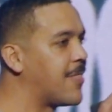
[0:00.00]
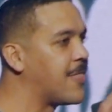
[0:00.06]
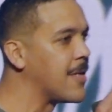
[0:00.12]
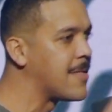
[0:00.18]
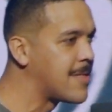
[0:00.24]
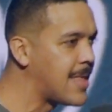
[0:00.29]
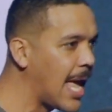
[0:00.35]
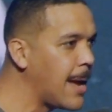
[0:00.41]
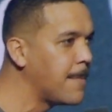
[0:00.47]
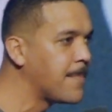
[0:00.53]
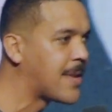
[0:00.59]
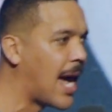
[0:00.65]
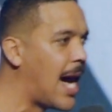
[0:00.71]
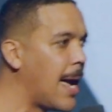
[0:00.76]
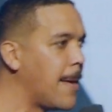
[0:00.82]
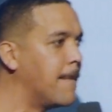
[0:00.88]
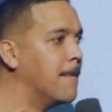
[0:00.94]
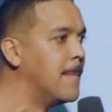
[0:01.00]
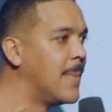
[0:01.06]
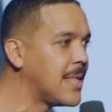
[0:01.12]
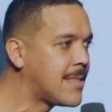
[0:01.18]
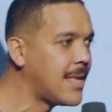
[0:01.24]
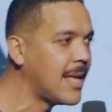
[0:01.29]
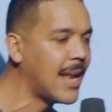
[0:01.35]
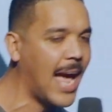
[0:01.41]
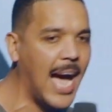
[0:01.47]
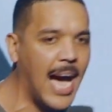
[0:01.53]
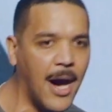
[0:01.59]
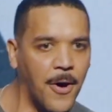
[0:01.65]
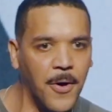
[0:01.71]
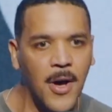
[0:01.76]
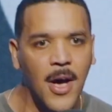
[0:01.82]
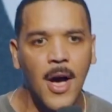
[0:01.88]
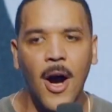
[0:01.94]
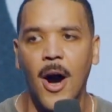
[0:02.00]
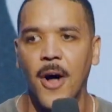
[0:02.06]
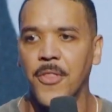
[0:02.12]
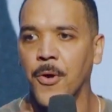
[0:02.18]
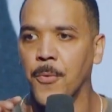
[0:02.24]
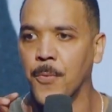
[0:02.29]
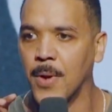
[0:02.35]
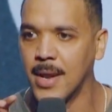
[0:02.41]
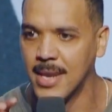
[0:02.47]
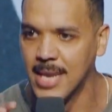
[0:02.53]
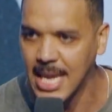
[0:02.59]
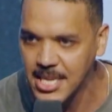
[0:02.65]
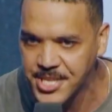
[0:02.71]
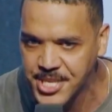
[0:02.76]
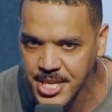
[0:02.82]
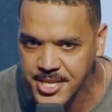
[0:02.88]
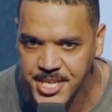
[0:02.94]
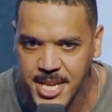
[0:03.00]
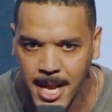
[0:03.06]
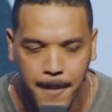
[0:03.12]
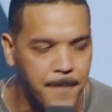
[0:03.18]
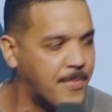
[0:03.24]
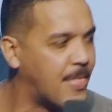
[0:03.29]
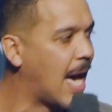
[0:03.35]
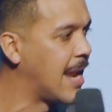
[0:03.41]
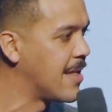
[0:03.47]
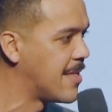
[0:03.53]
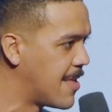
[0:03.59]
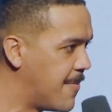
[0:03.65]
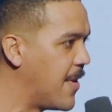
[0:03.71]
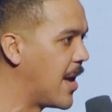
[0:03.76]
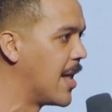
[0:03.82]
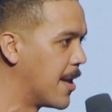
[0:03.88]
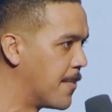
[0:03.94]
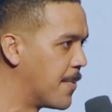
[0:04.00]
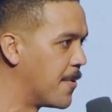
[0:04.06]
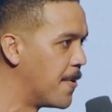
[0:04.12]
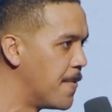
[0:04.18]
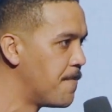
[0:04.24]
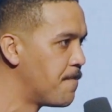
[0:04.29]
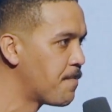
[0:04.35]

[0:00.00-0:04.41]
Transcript: at the same time missing out on the relationship that is available.